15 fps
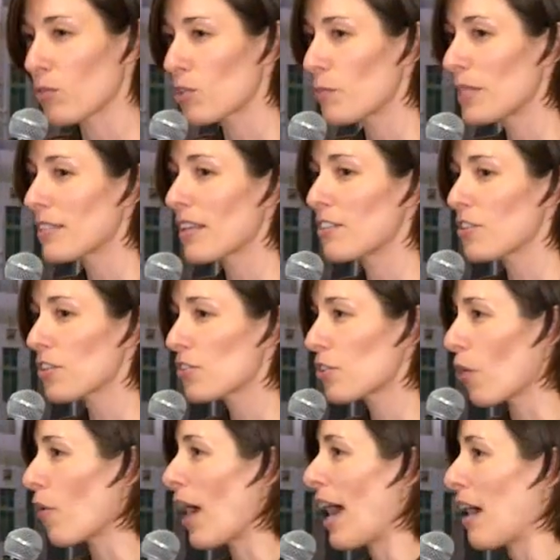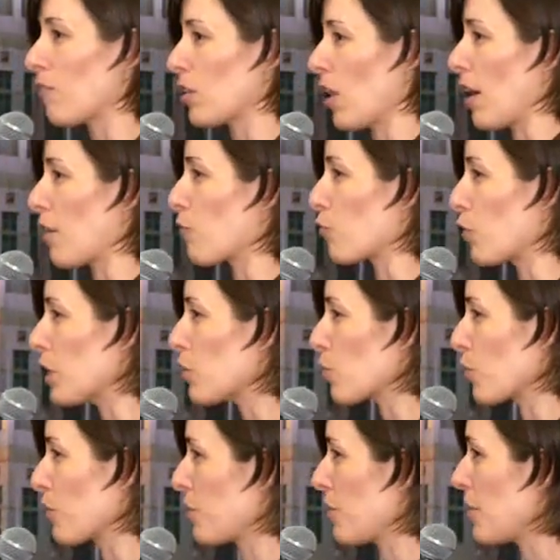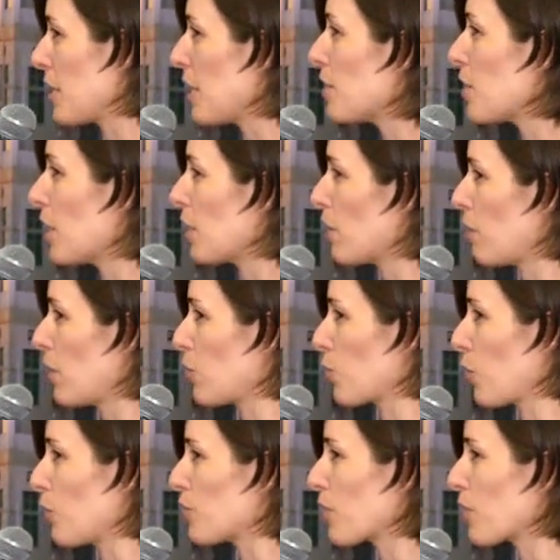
which means they just don't have a lot of resources, each individual.